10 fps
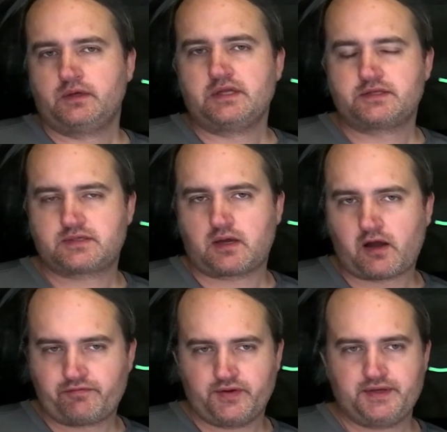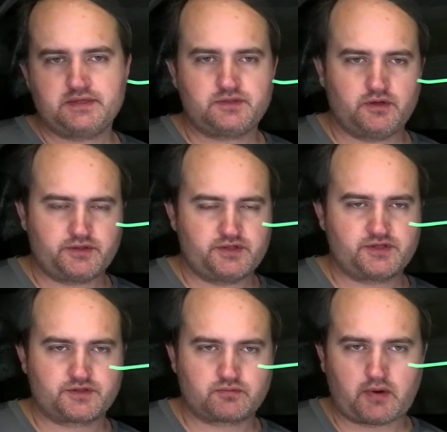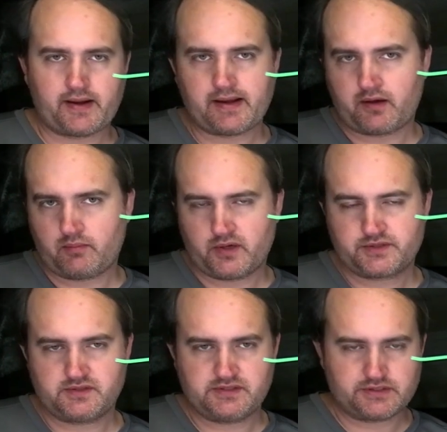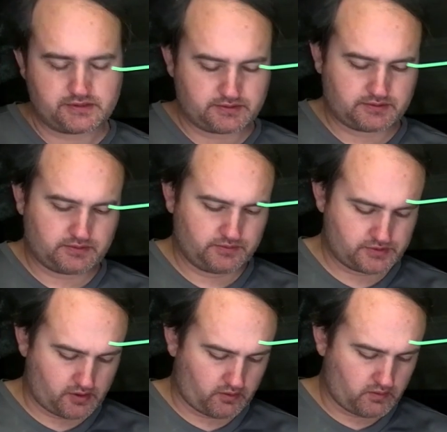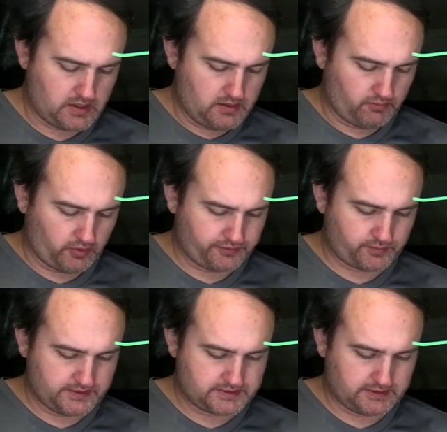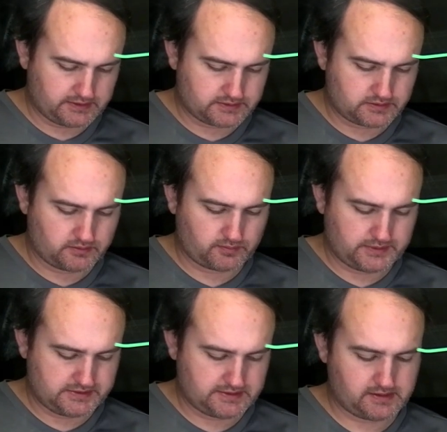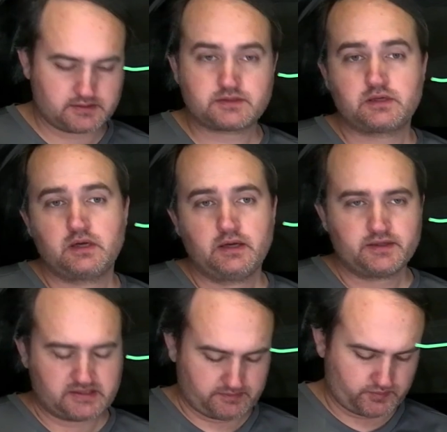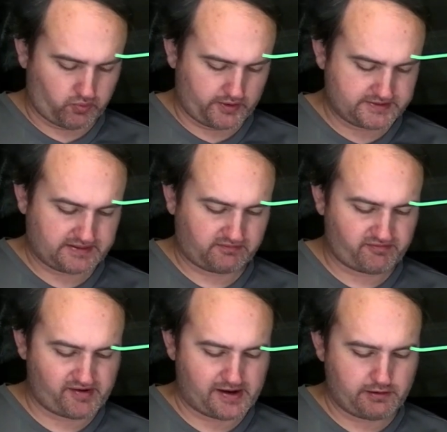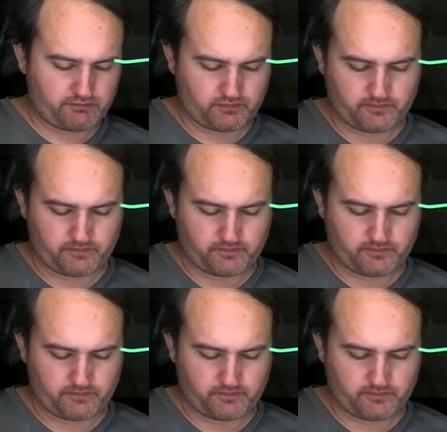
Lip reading: it's often easier to just write out a bunch of digits. So 0.3636 times 0.75